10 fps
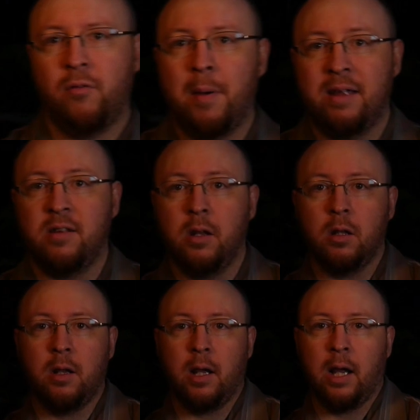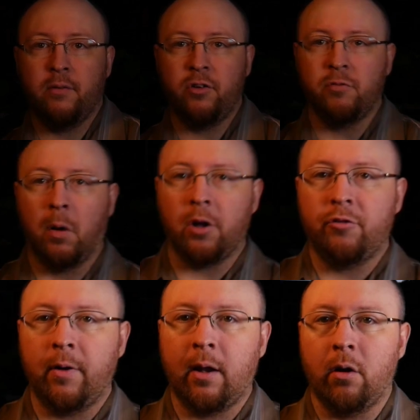a basket, and I have a small
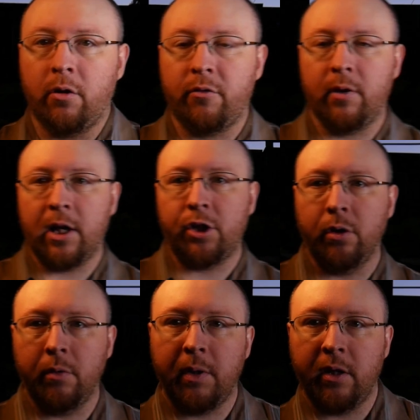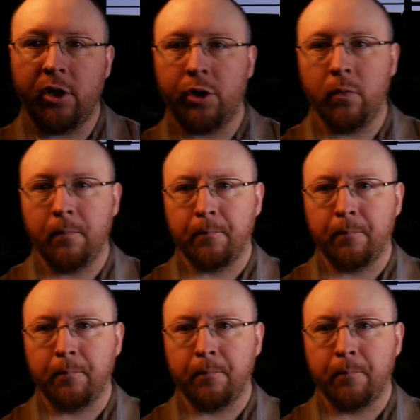trailer, so that shouldn't be an issue.